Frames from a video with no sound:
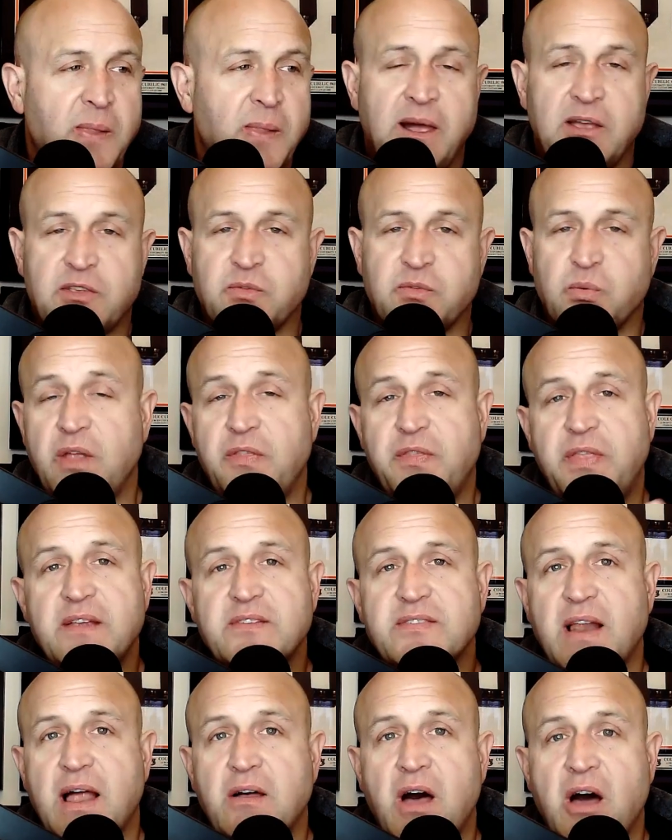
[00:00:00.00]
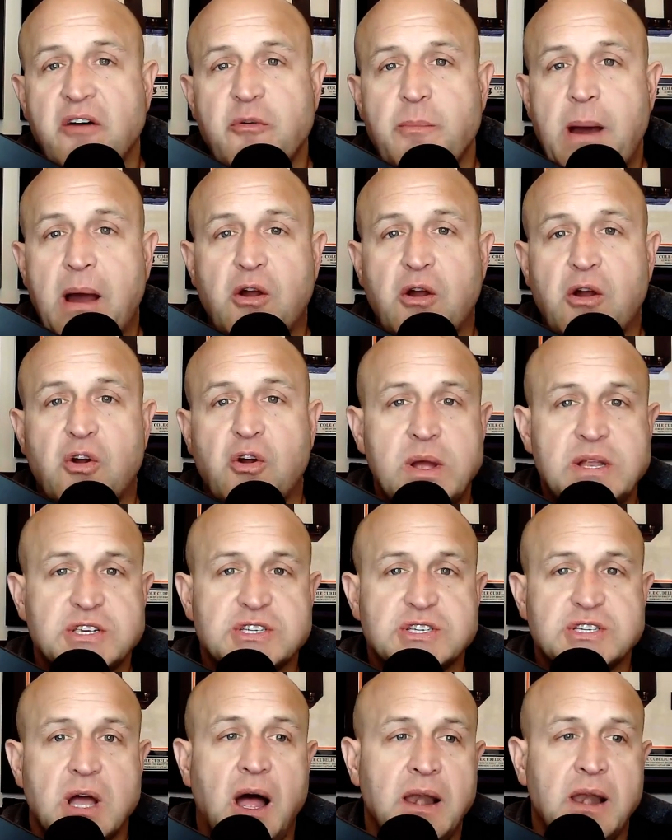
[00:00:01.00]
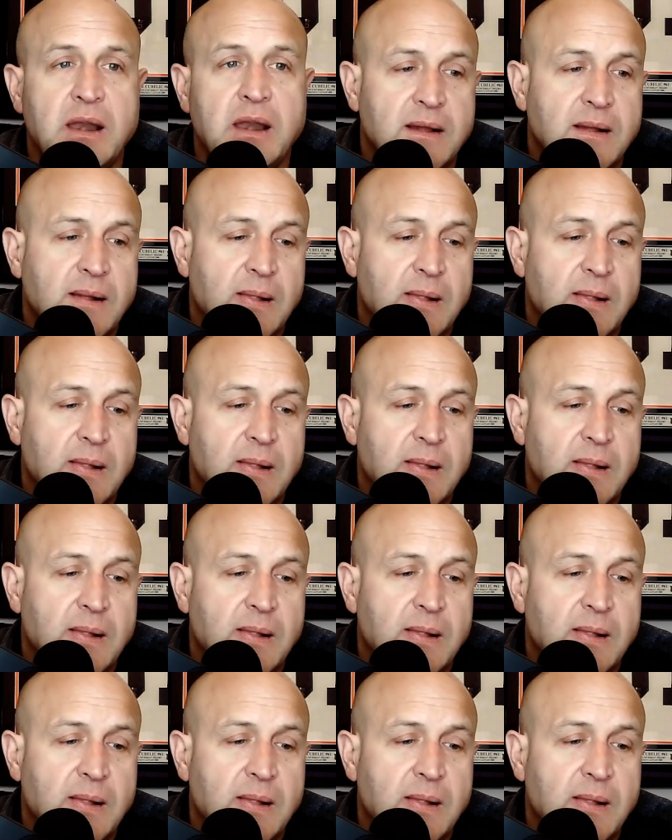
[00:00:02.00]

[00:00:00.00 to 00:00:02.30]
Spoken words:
that's one of the things that I love about Quinshon.